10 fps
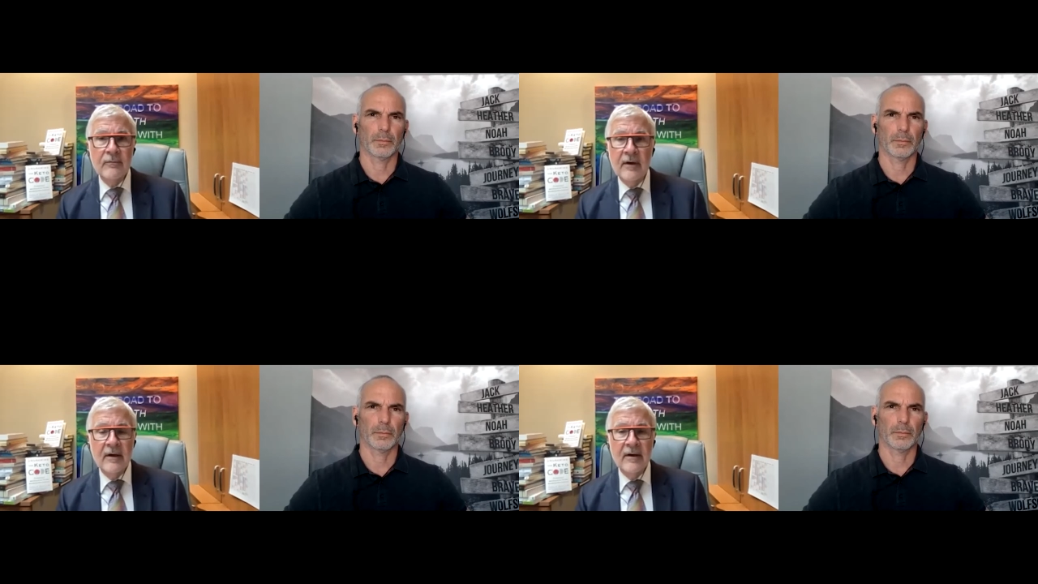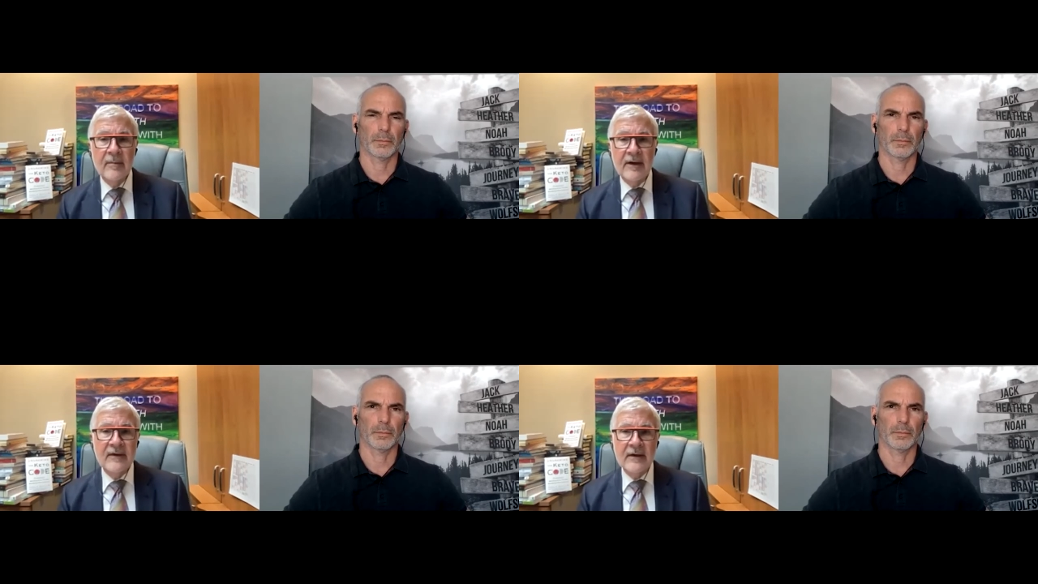Speaker 1: uh,
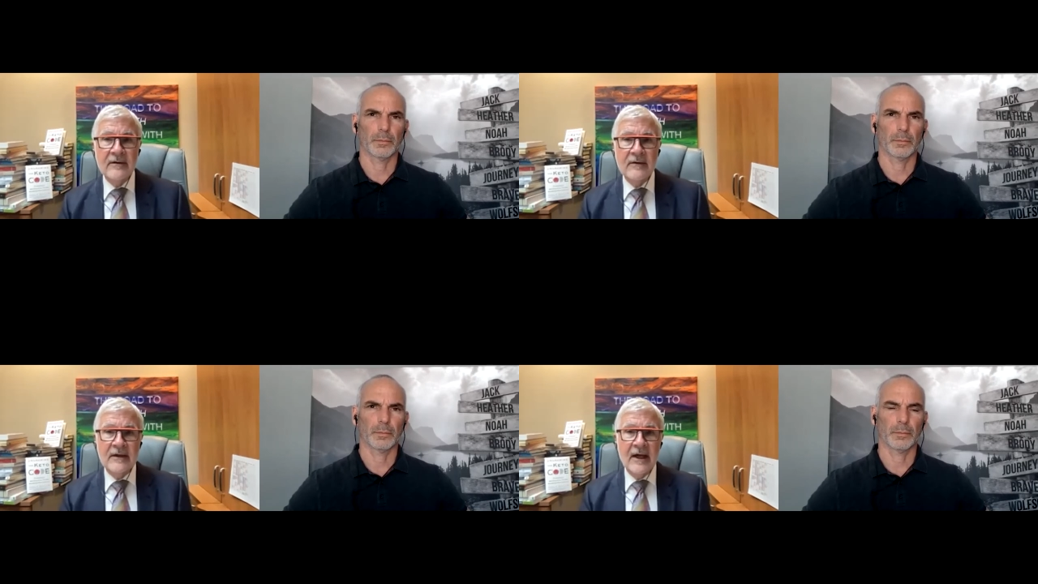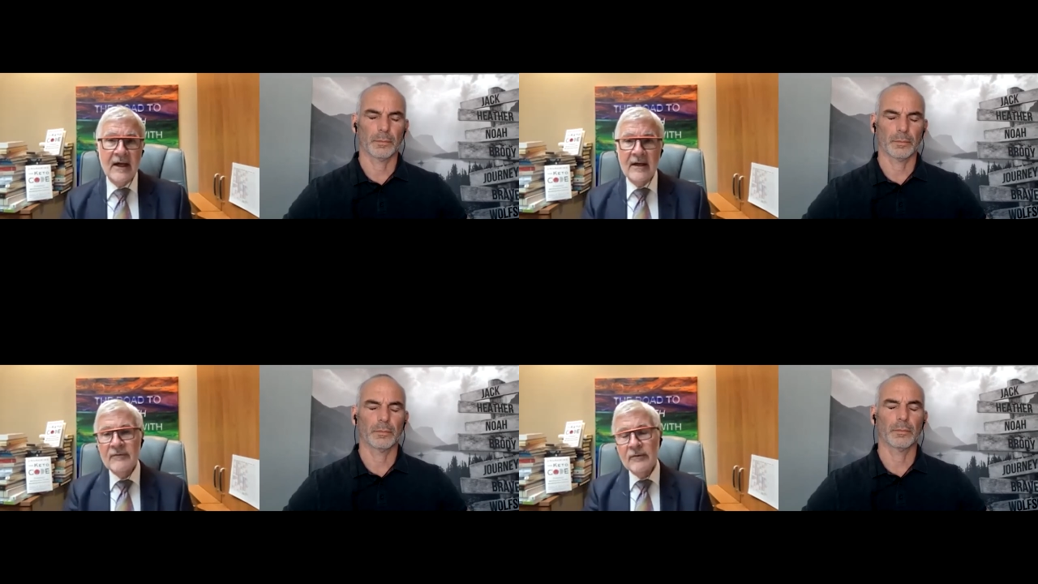by the end of the
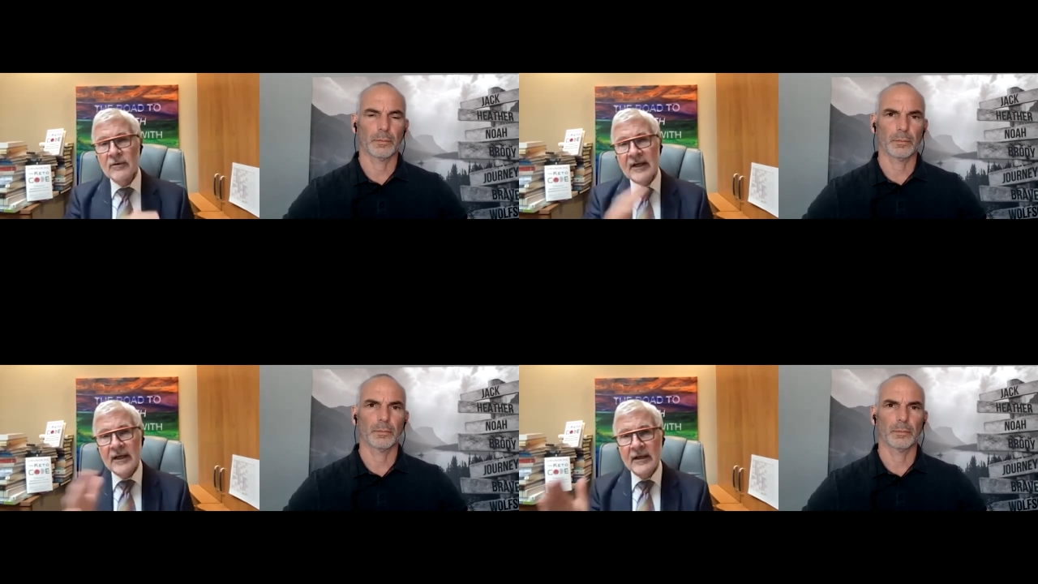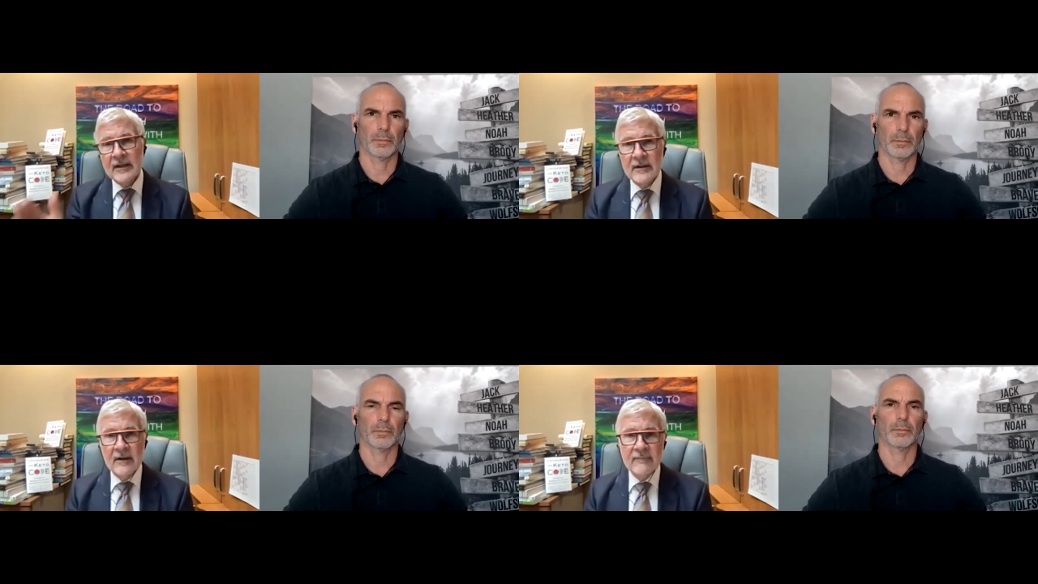day if you were
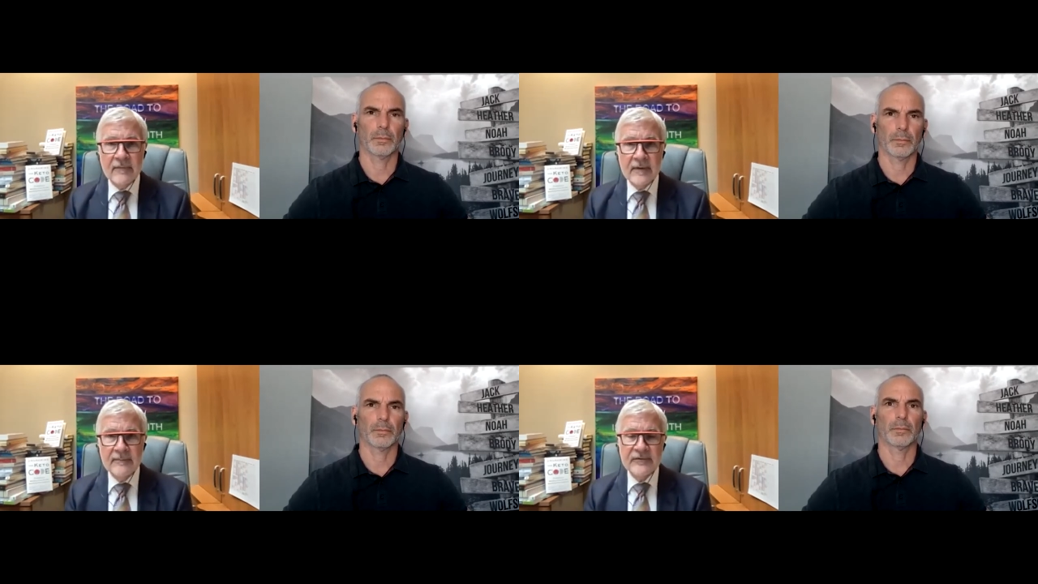taking enough of them.